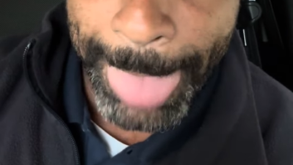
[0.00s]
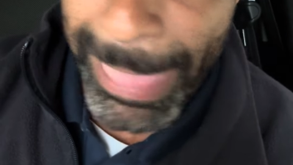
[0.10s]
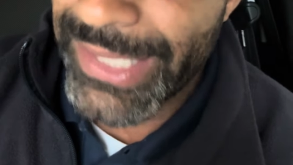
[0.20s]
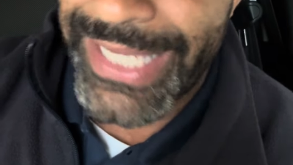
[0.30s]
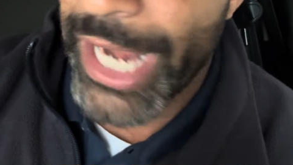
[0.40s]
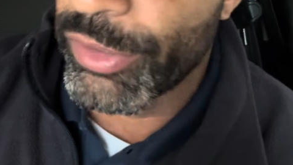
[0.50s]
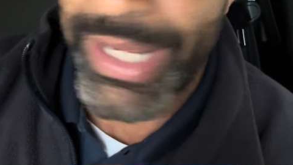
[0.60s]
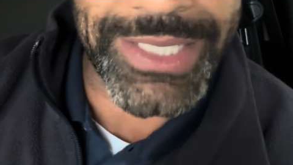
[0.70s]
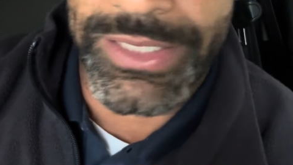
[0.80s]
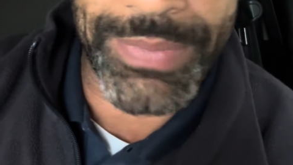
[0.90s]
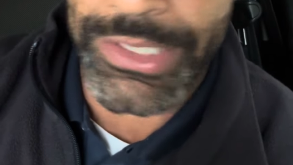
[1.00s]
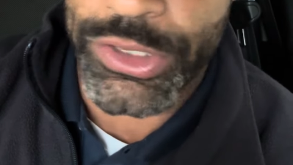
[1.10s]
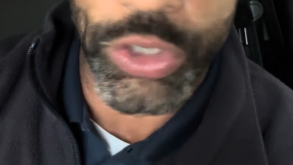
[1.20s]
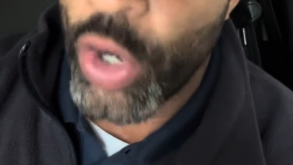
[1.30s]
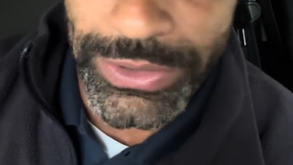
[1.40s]
Integrity is something that's
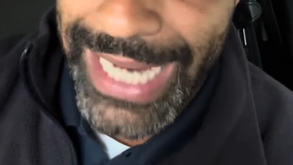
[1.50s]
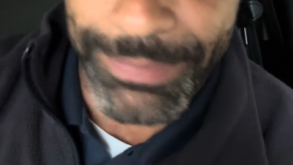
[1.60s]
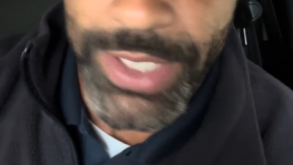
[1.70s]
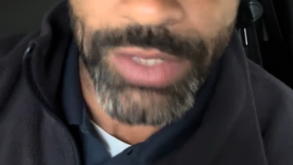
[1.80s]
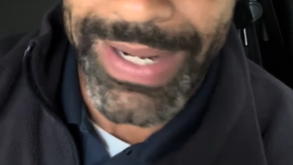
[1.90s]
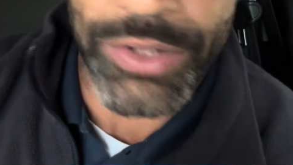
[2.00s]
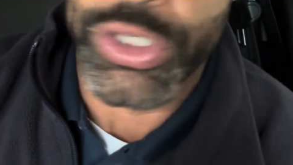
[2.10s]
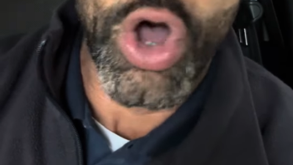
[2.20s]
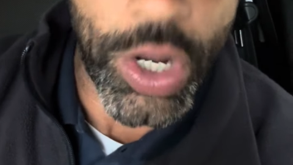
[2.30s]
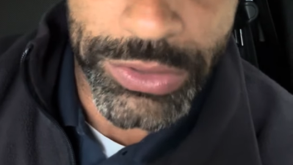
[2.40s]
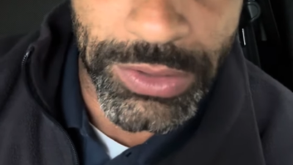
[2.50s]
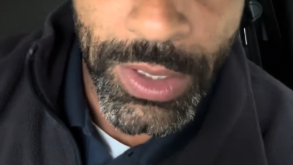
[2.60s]
lost, guys. I'm telling you right now, it's lost.